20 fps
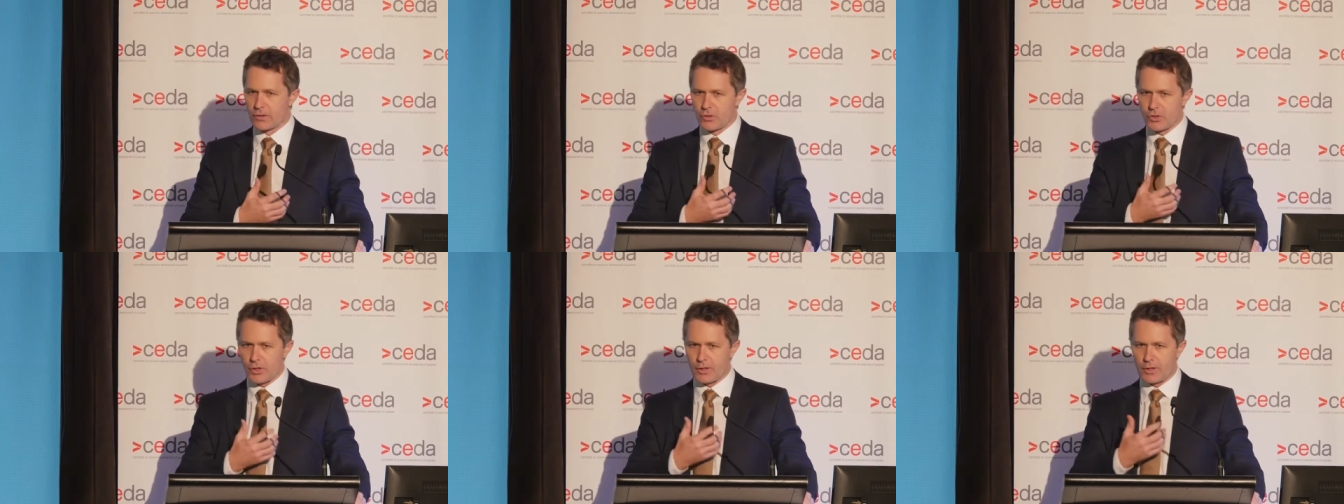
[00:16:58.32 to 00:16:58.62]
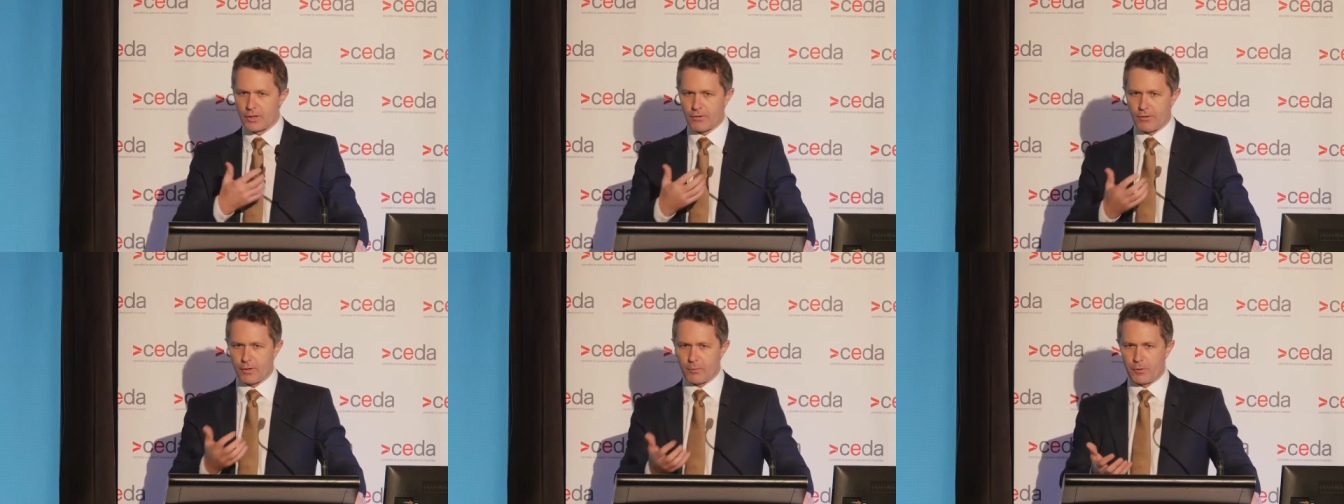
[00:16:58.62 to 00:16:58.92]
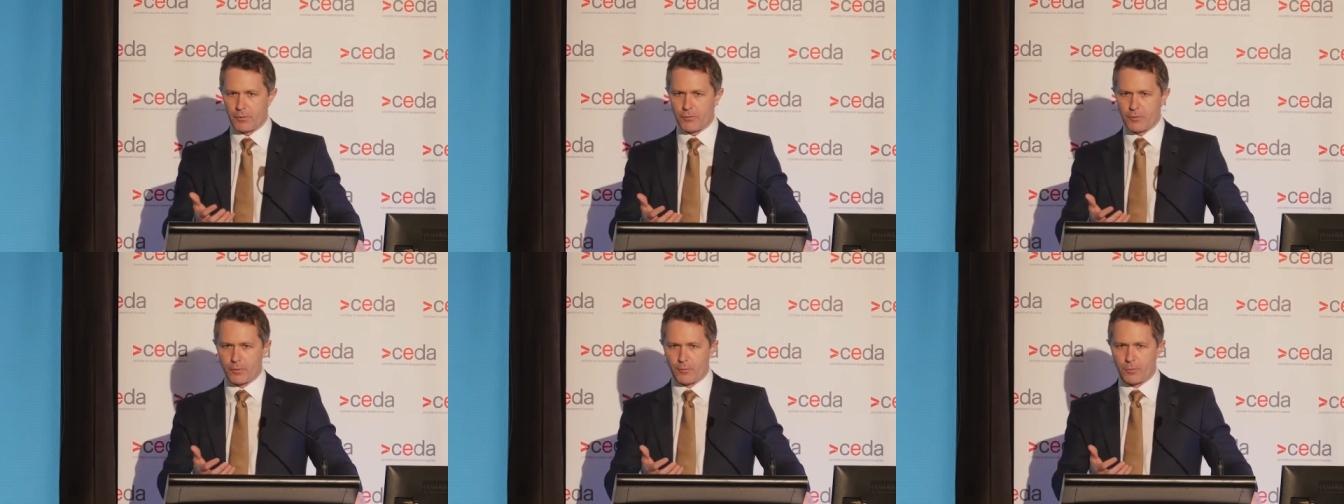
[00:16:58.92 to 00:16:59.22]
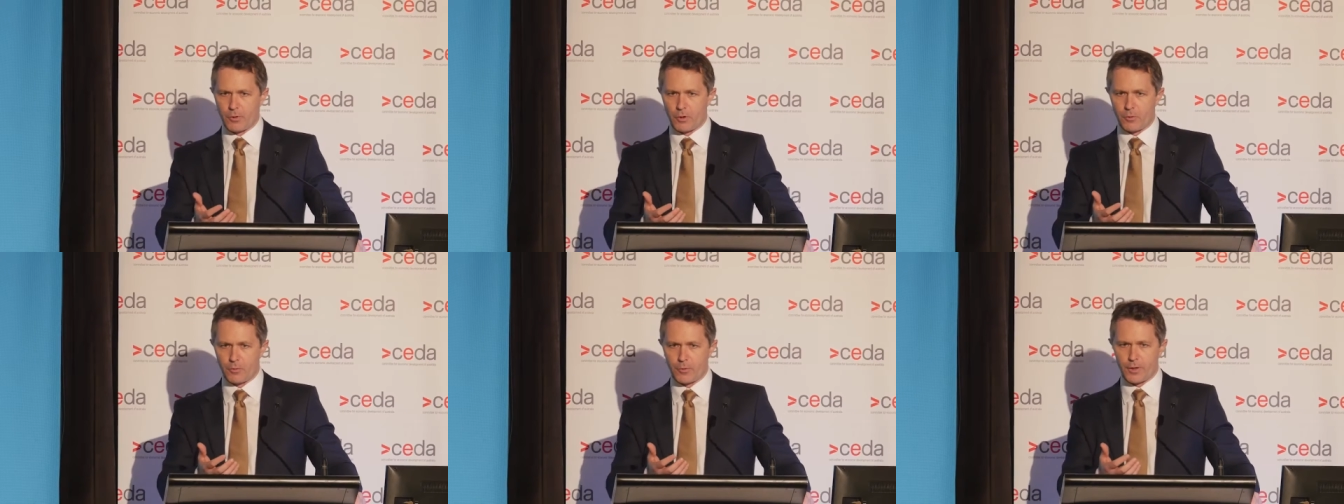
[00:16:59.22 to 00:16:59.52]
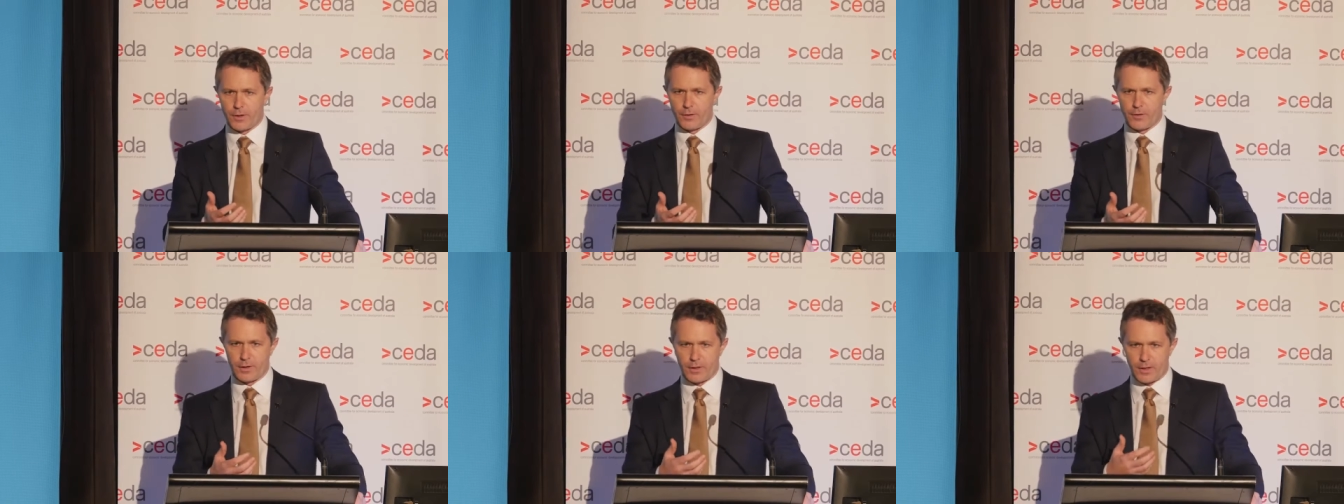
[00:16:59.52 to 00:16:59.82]
Jenny, correct me if I'm wrong,
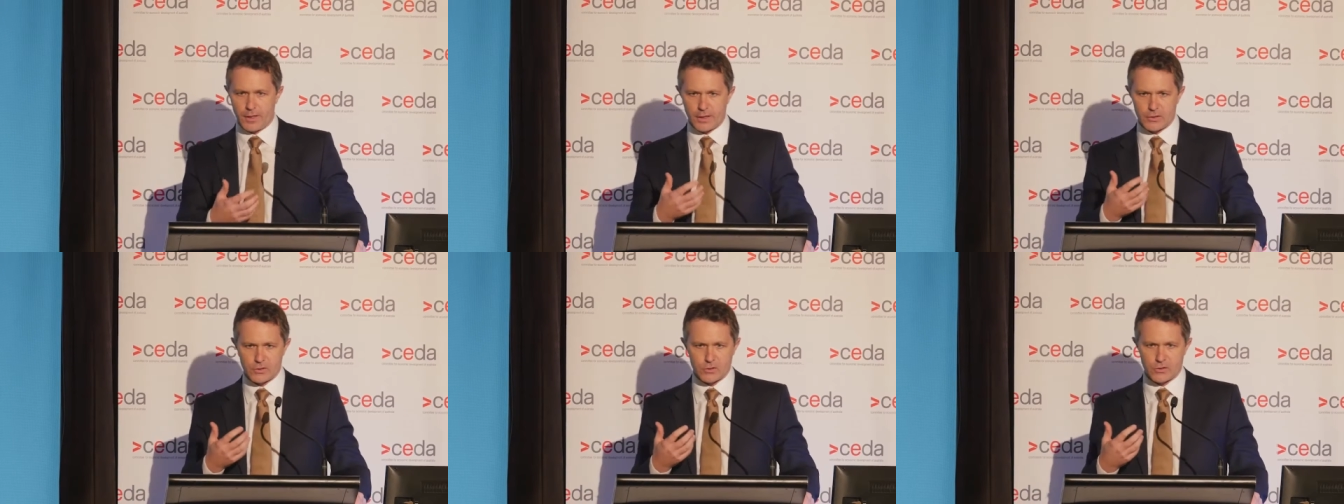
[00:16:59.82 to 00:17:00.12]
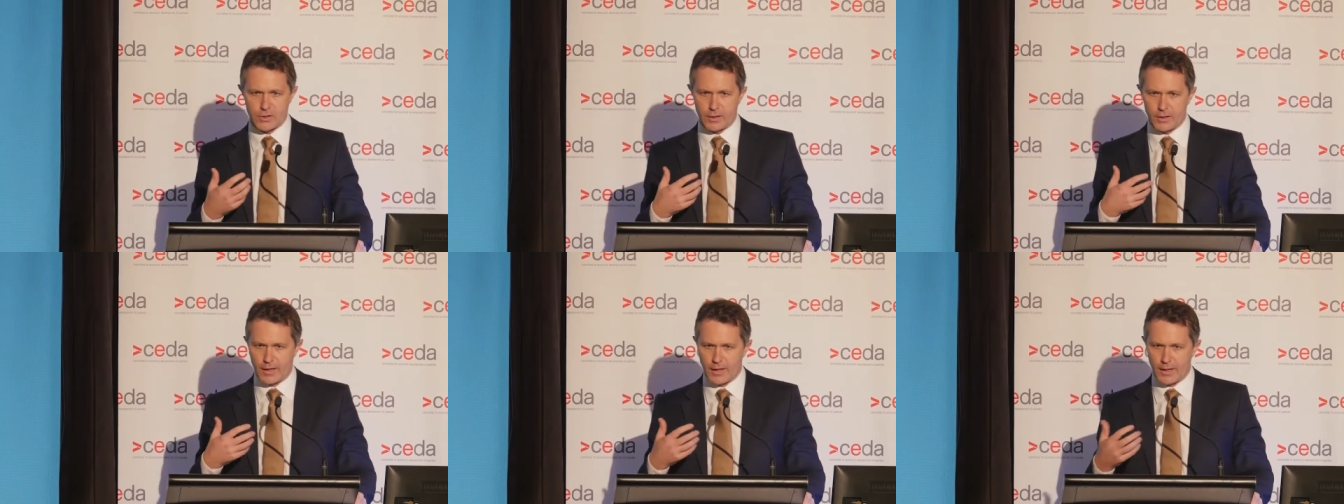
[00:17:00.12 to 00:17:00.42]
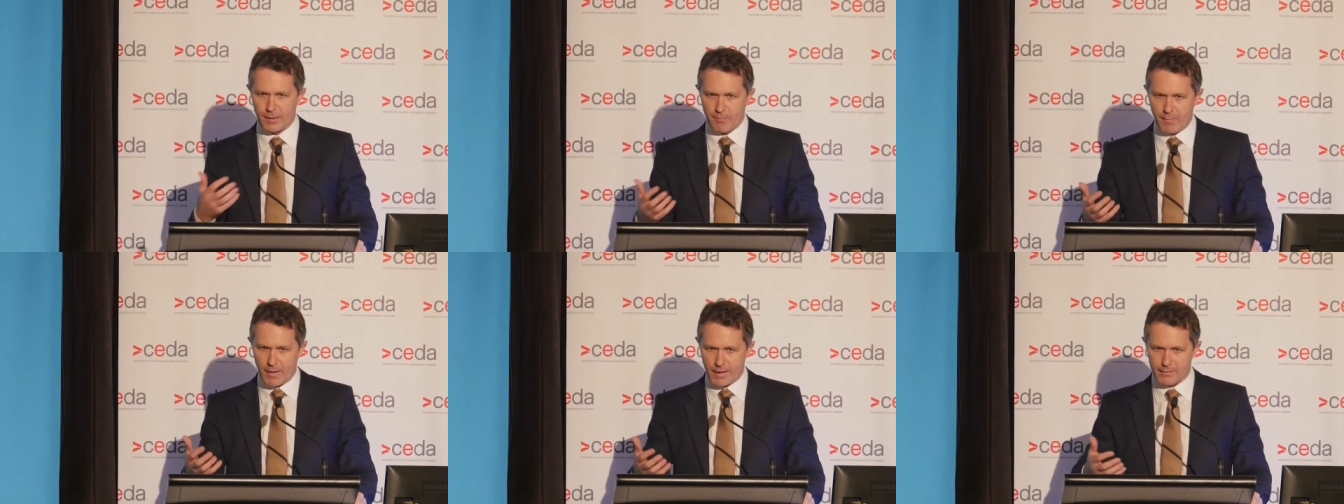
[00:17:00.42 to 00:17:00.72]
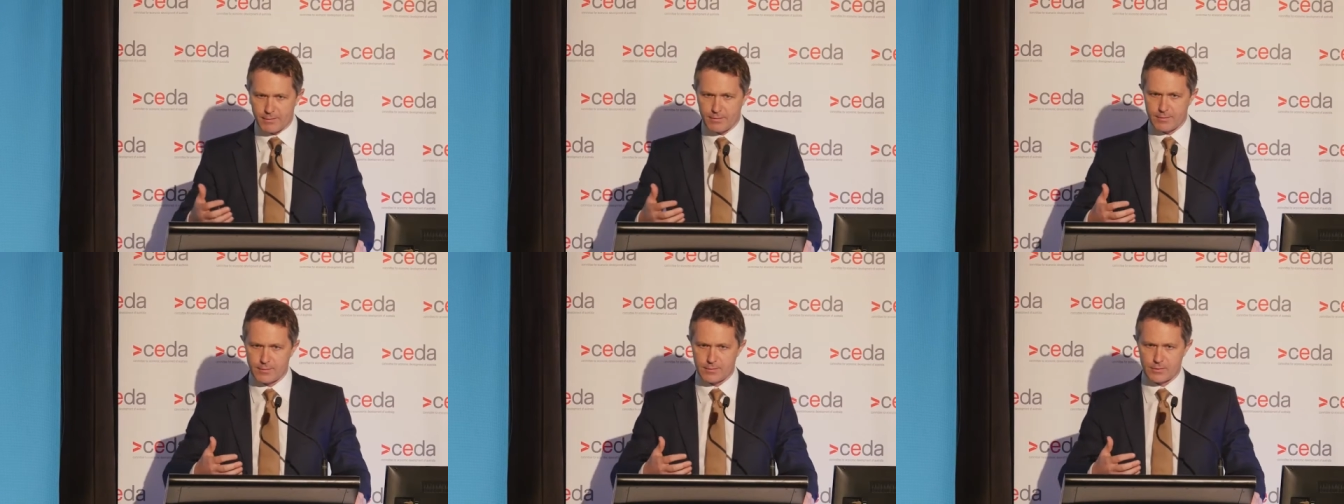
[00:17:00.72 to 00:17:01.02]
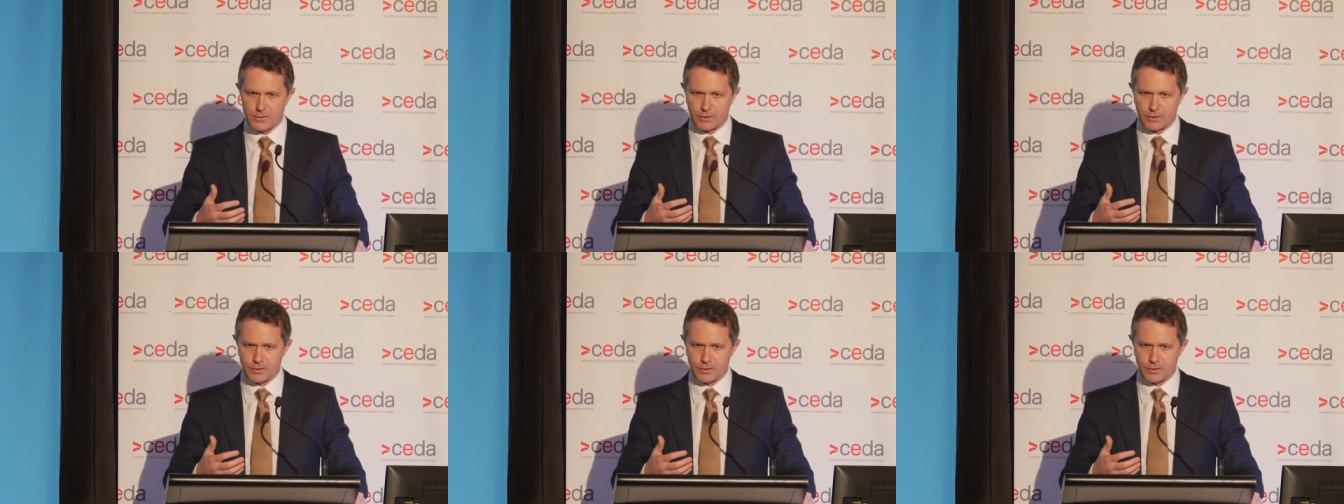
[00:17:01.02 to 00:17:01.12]
but I think council's only had a month